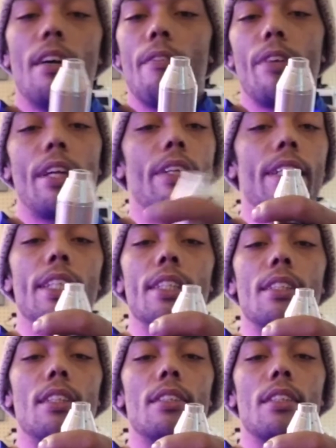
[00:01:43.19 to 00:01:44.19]
Very
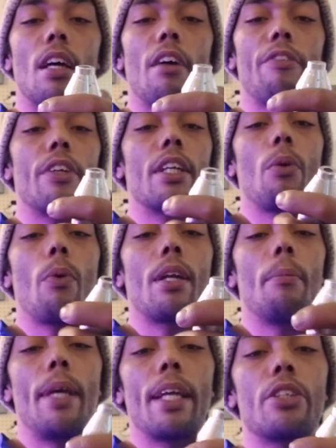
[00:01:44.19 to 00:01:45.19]
easy stuff. You're gonna want
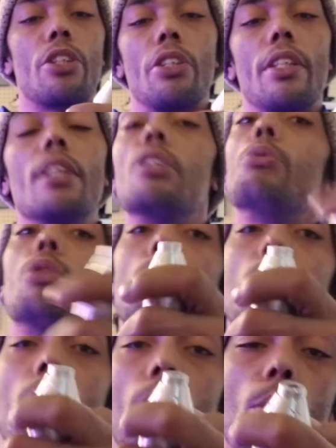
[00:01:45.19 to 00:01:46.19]
to make sure that you
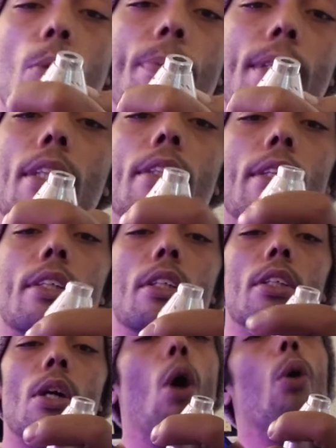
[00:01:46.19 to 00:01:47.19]
do lube the
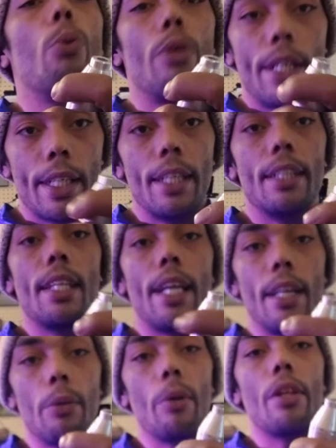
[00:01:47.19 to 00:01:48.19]
little O-ring in
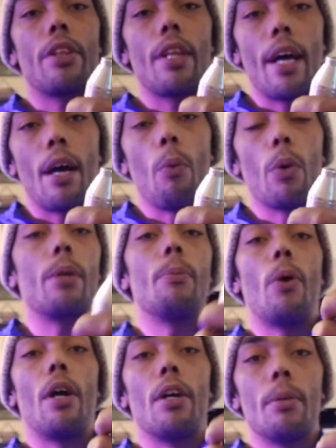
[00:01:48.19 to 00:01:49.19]
there with worm
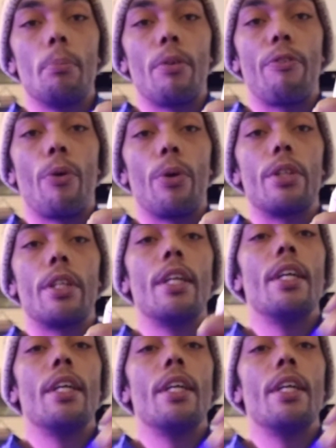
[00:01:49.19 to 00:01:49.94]
oil before